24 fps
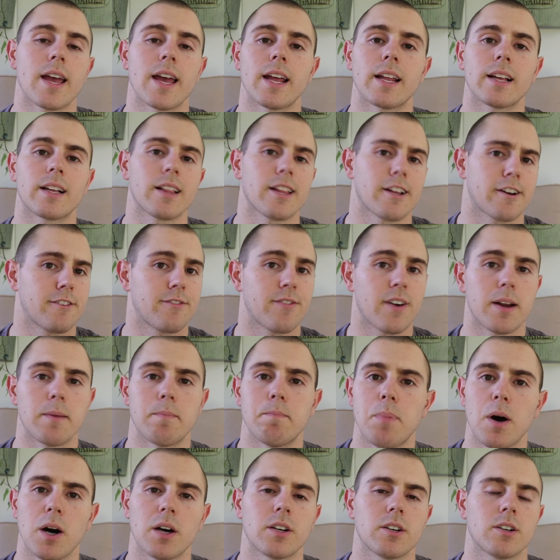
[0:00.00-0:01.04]
and
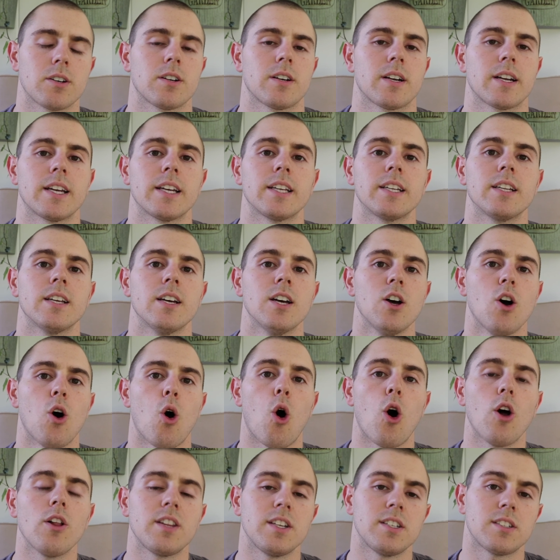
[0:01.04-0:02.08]
clarified butter and
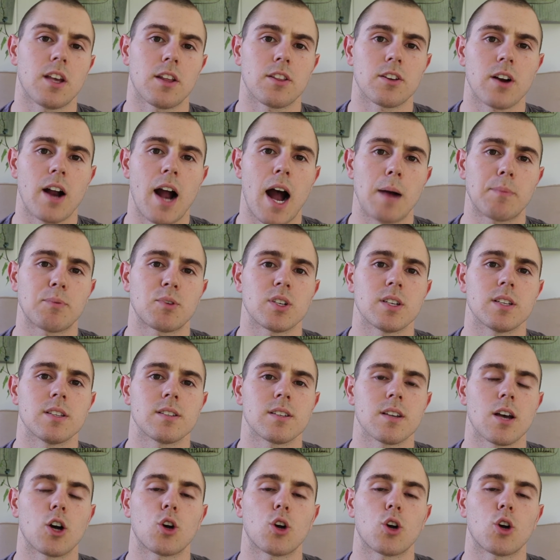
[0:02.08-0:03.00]
all these other options.